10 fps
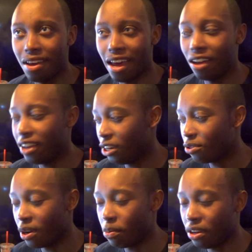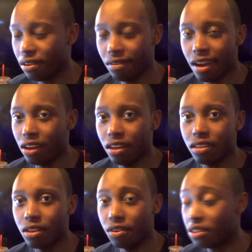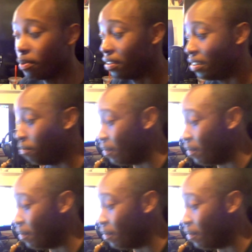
LA trip, and LA's so expensive.